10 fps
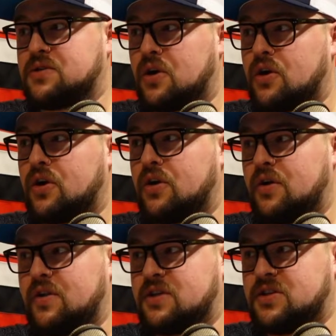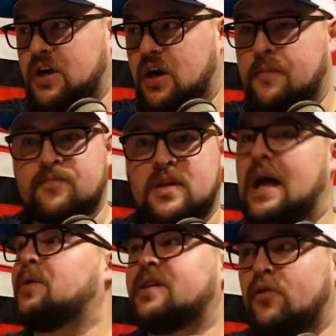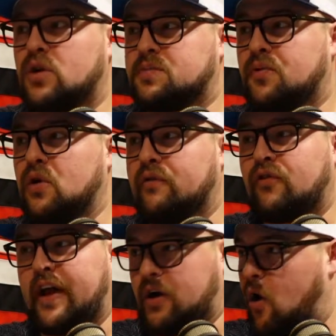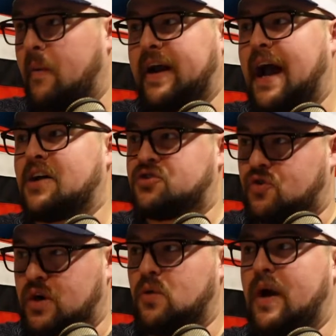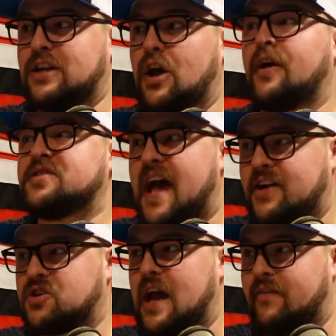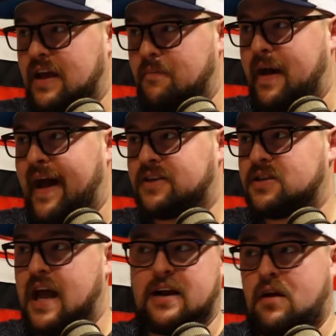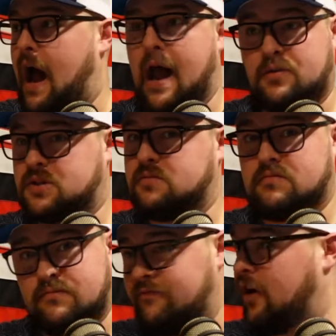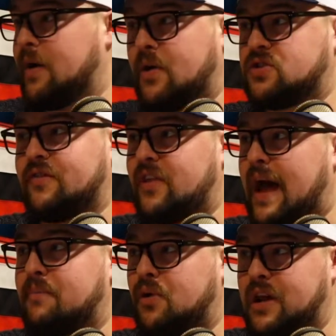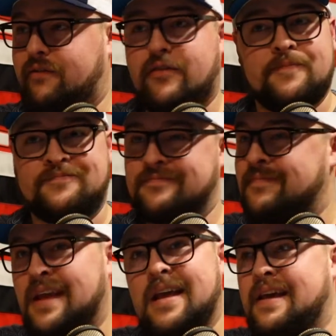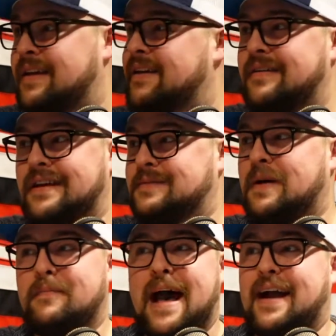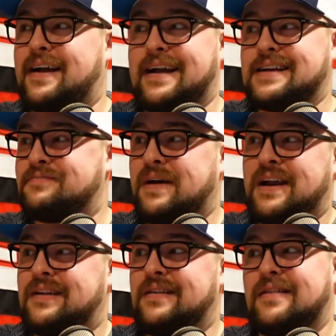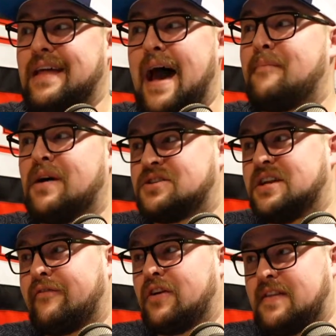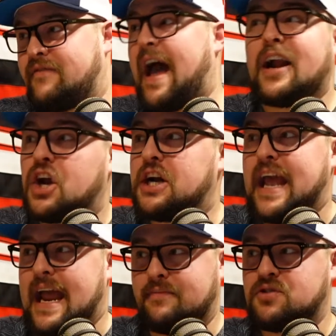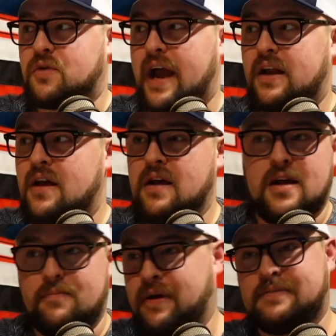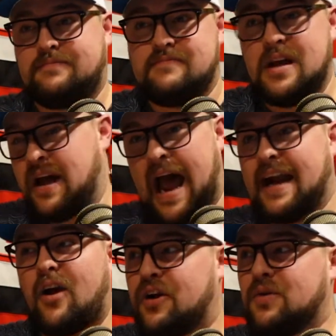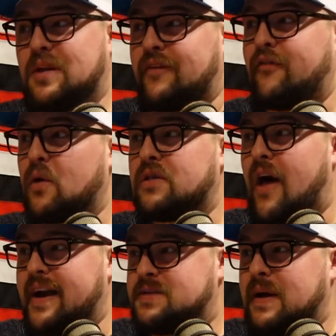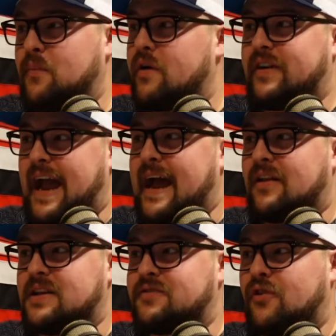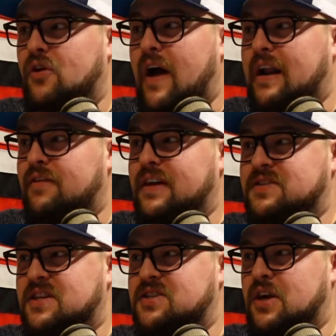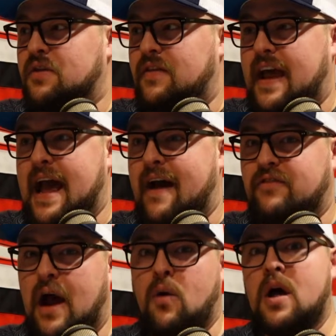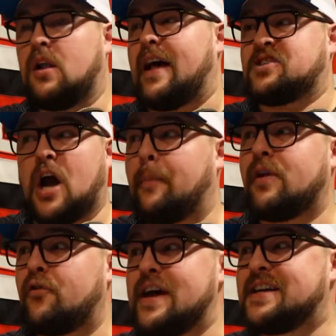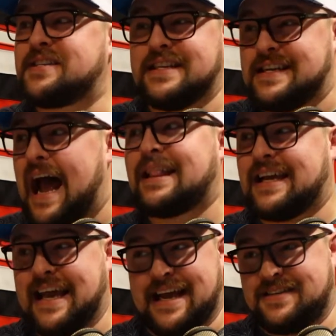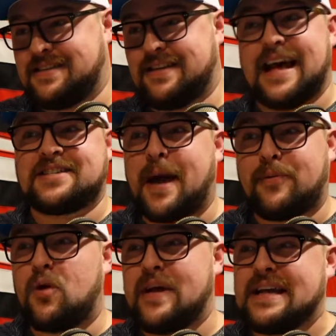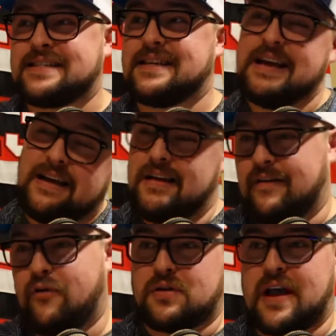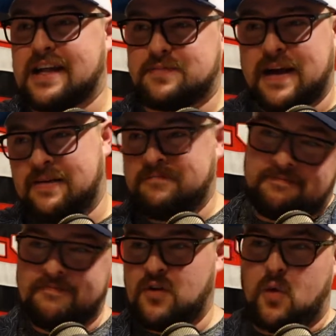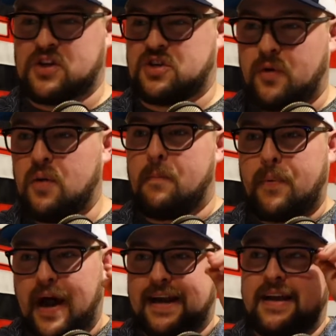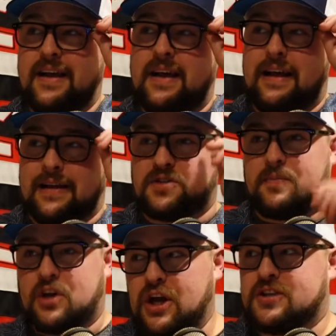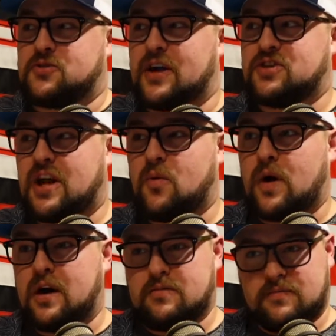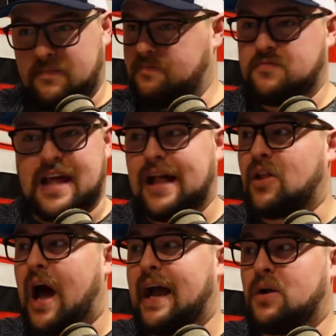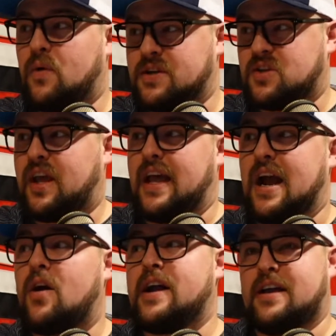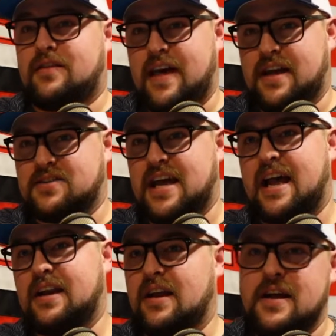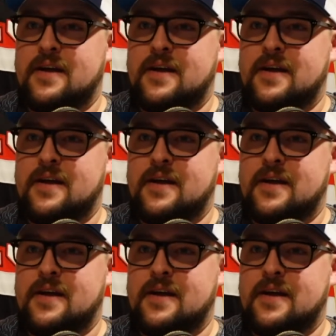hurt earlier this year. That was everyone's proof. Like, oh my gosh, Greenway does actually have an impact. And I was very much of that belief. He's been back. It hasn't been that much different. They've had good games, right? But I'd argue that the fourth line has been more of a catalyst for a lot of things this year than they have. Now, last couple of weeks, not the case. Last couple of weeks, fourth line's been questionable. But there was a good stretch there where that line was carrying things. And